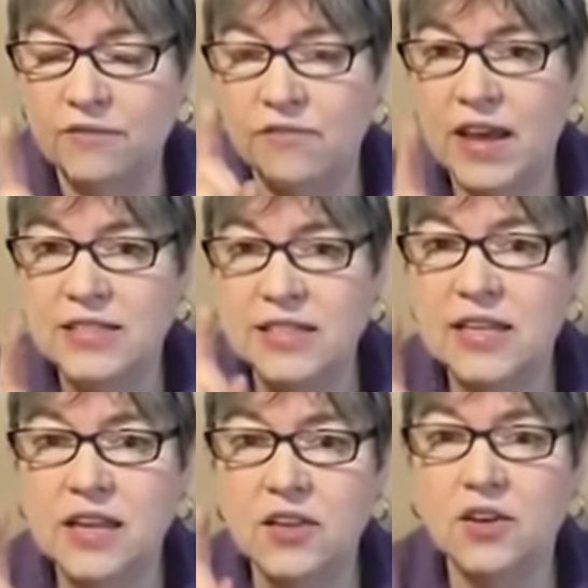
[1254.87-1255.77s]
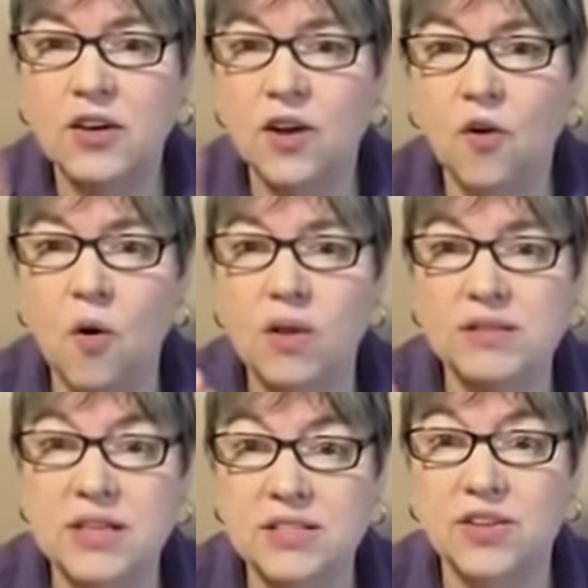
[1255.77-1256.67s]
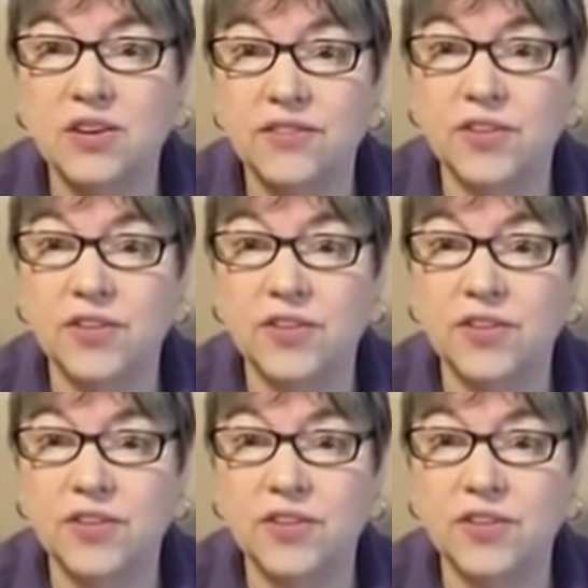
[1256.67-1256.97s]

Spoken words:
Investing in good oils is good